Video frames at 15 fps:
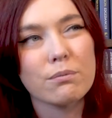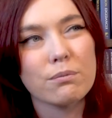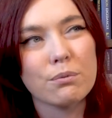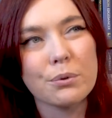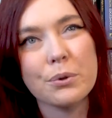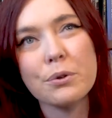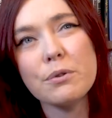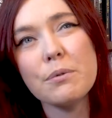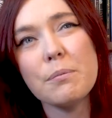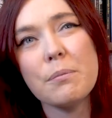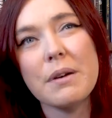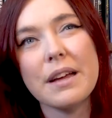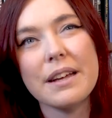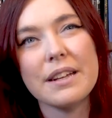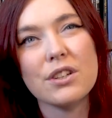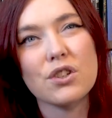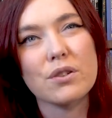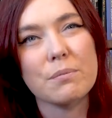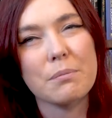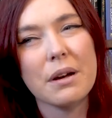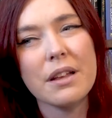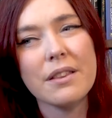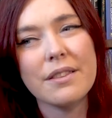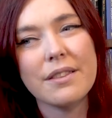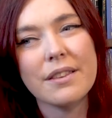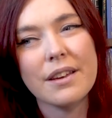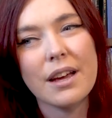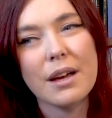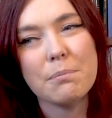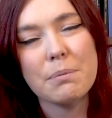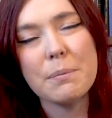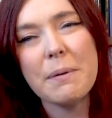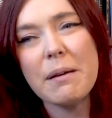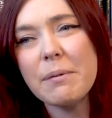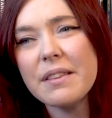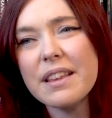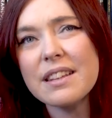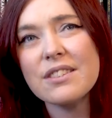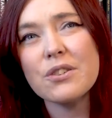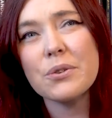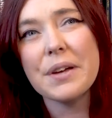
room each month. But maybe that's